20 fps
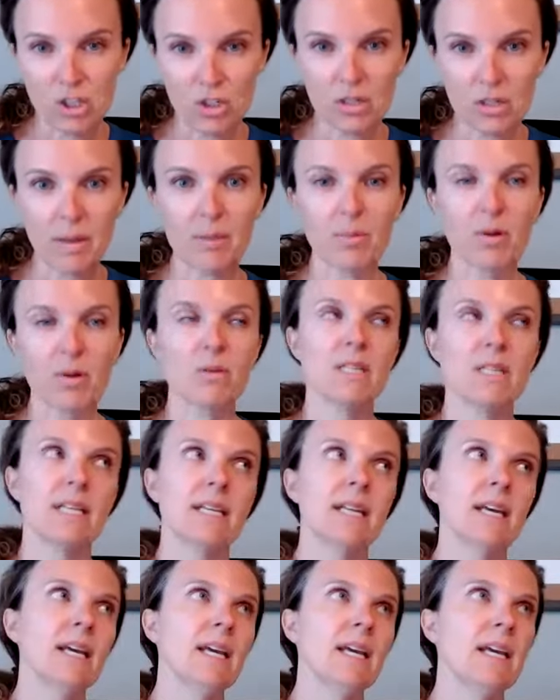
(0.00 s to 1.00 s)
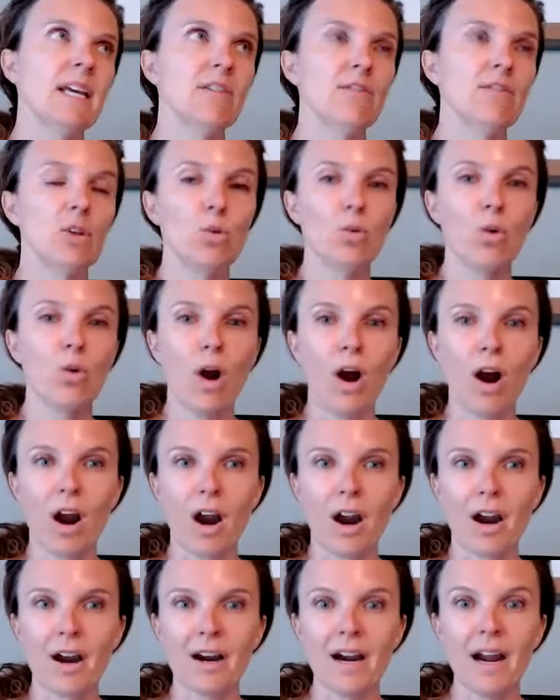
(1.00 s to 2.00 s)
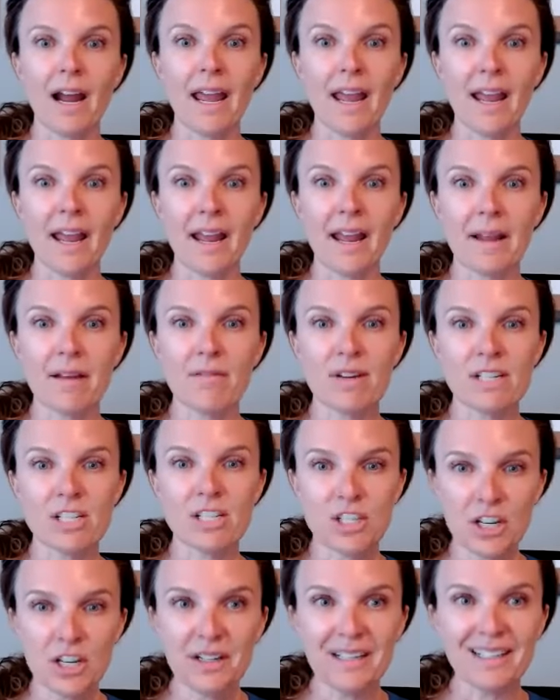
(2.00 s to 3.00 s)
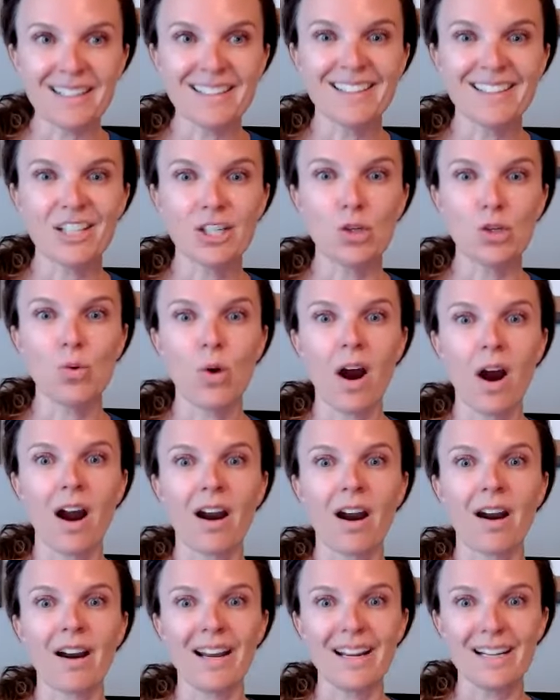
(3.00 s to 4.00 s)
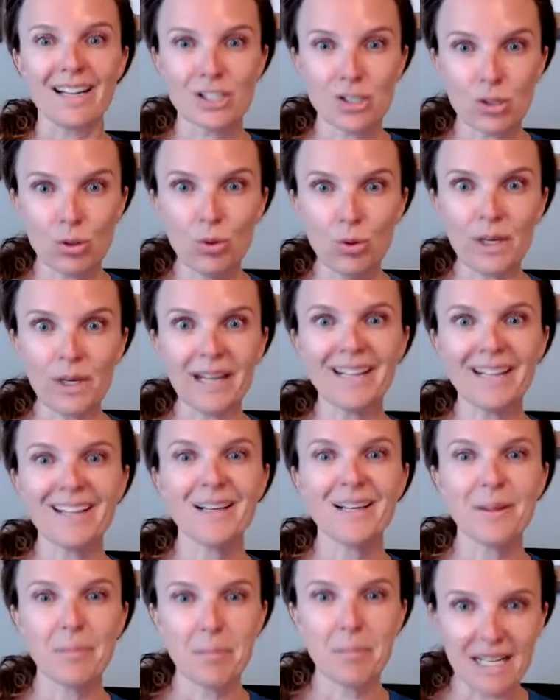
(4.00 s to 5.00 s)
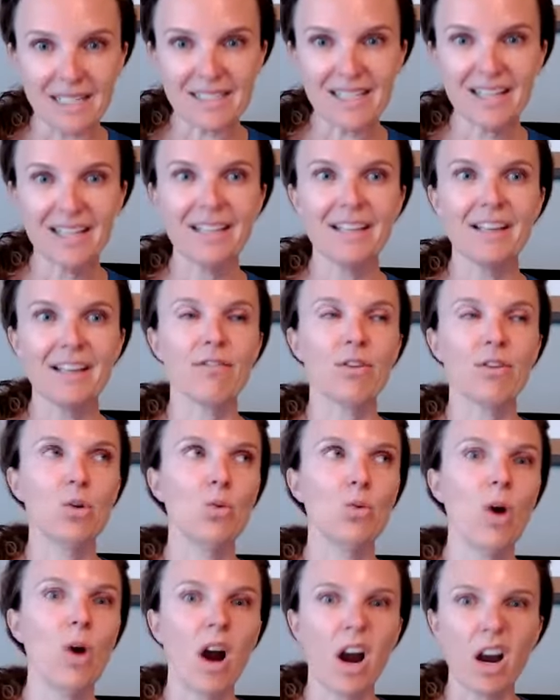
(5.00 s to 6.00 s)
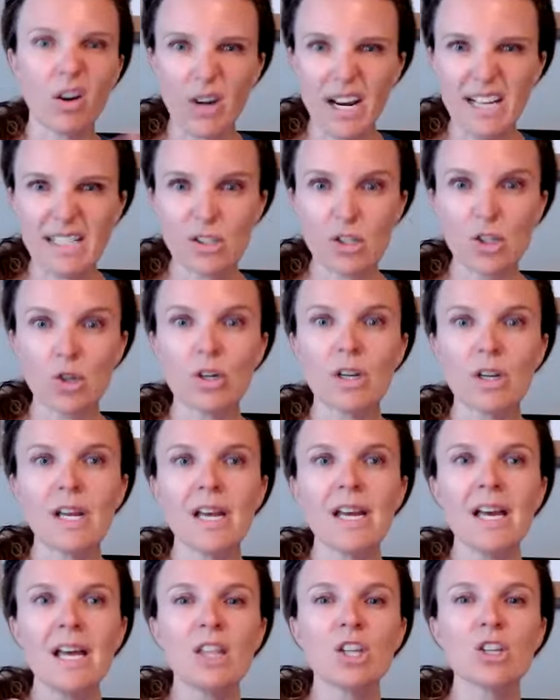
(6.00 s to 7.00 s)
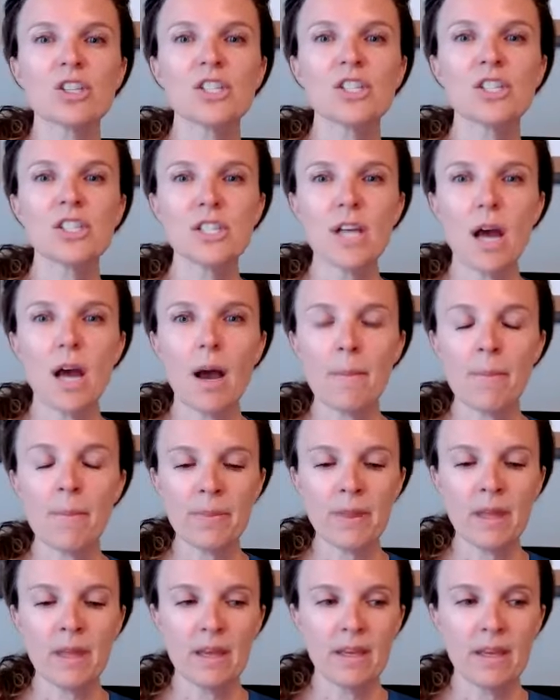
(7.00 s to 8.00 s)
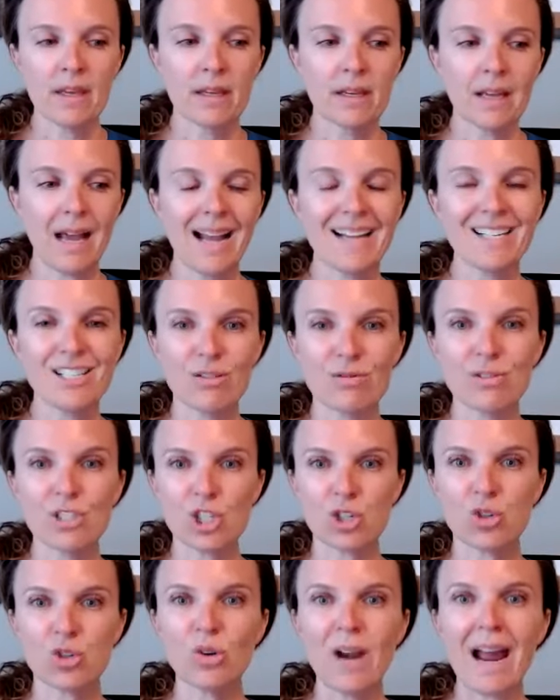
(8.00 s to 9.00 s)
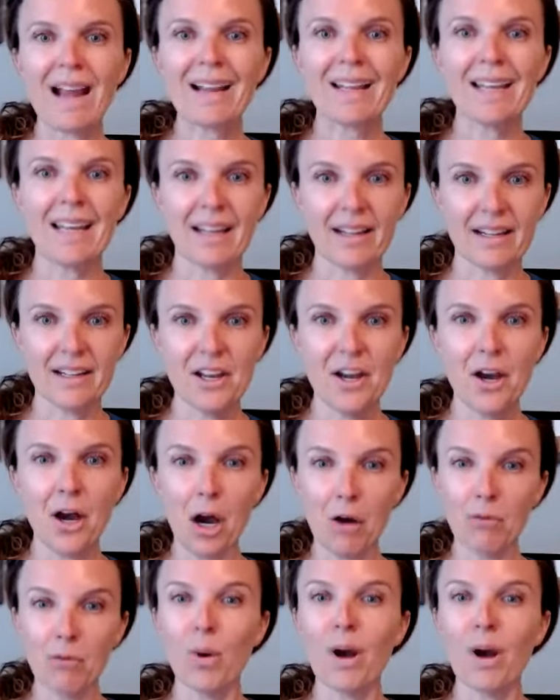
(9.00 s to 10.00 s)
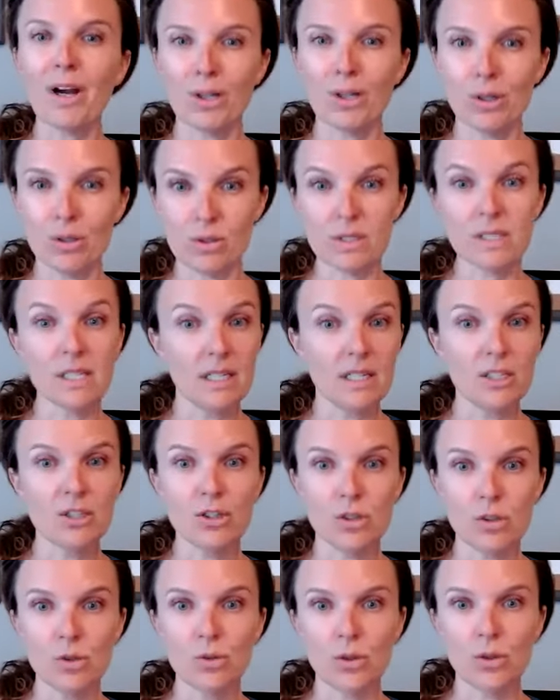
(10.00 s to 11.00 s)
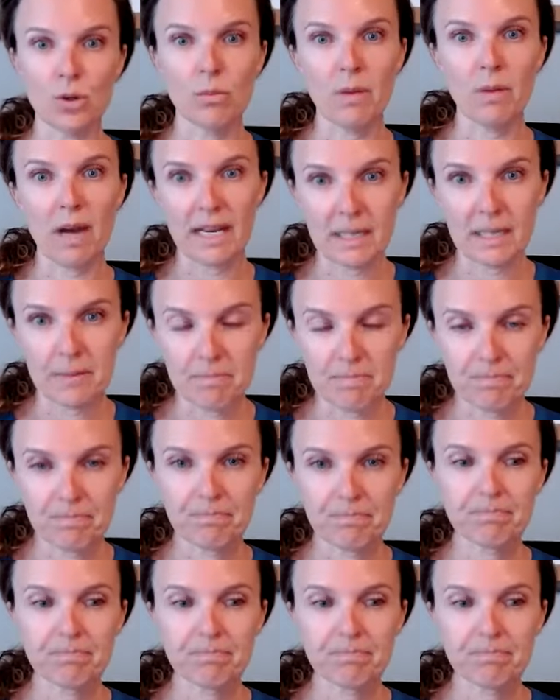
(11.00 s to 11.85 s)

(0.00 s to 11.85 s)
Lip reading: certain amount of protein. If you are a vegetarian, then you are excluding meat. If you are right, so there's some kind of tracking of what goes into your body.